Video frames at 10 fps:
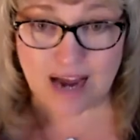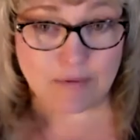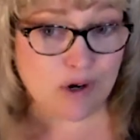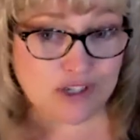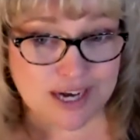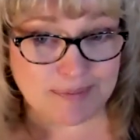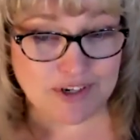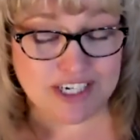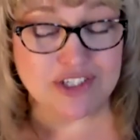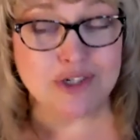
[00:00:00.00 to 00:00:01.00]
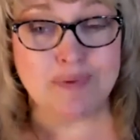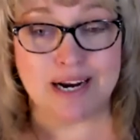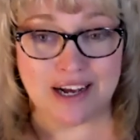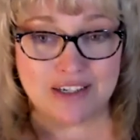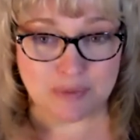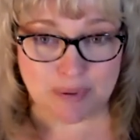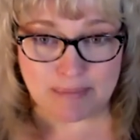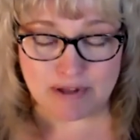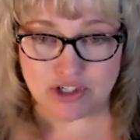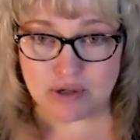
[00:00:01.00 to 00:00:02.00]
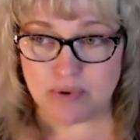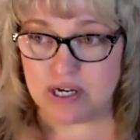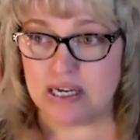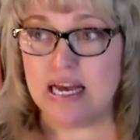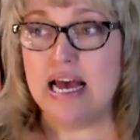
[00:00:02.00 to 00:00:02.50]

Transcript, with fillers: I wrote a chapter in it too, but I also published her book.